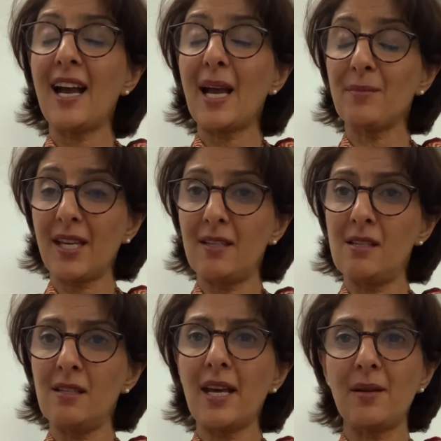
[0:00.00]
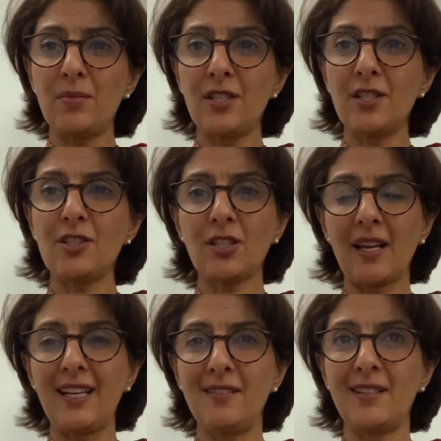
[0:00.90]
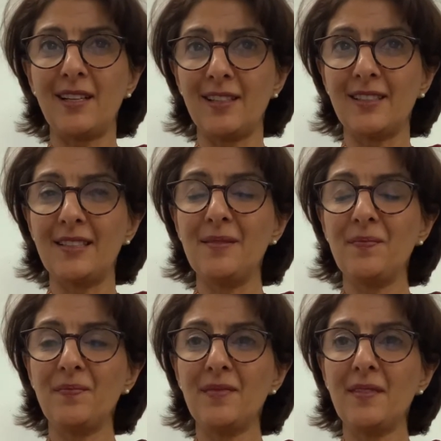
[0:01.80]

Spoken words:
I'm Kenyan and British, and I live in London.